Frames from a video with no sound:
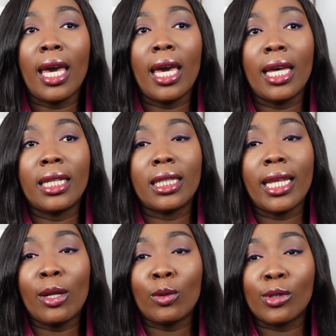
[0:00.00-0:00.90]
And
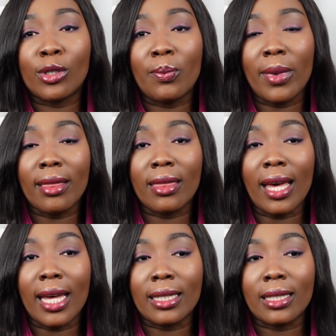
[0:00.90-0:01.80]
that also meant
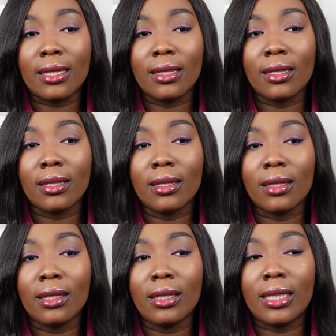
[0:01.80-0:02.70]
that
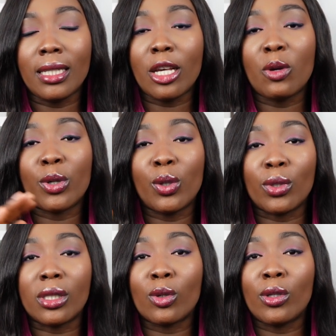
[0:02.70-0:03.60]
since everybody
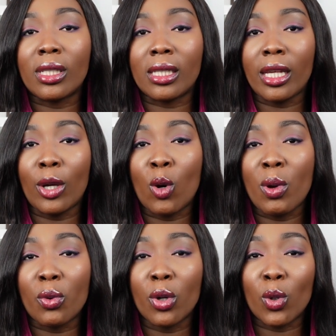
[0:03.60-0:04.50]
was going to stay
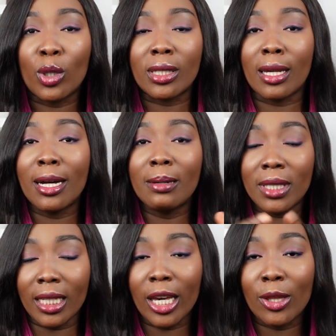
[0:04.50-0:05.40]
home and we're not going to come
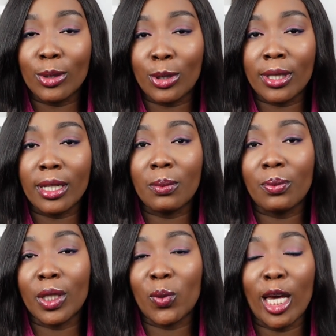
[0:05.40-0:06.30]
together to
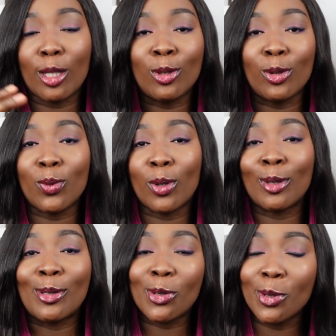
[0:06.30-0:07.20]
celebrate, we had to do it
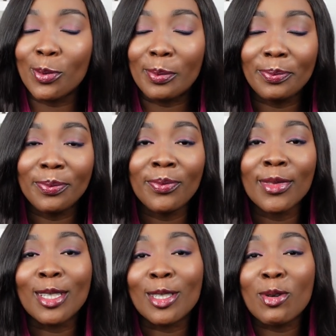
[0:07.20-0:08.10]
on Zoom.
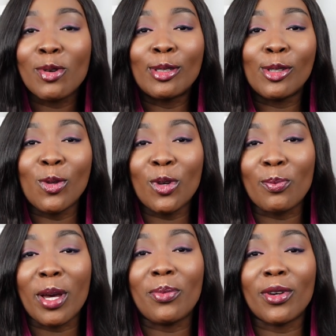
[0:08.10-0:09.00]
So we were on Zoom
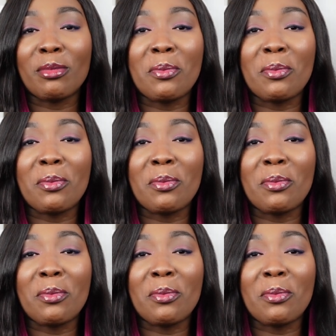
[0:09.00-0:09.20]
with my brother.